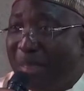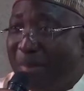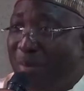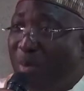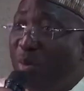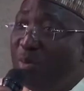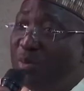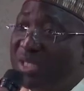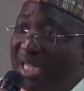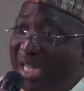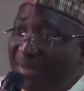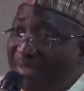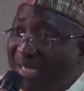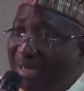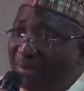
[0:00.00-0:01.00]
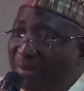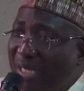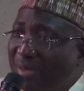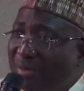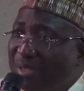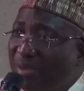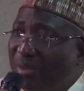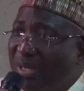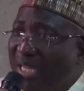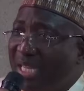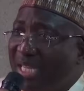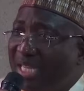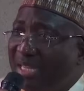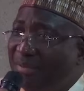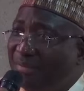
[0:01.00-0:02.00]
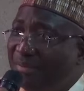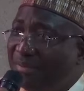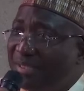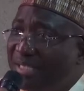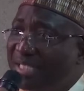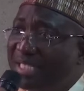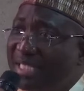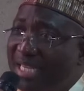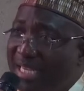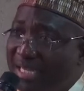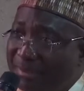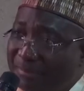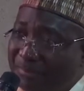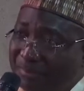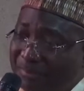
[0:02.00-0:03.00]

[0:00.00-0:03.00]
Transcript: But when we sat down, we now say, okay, if TCN,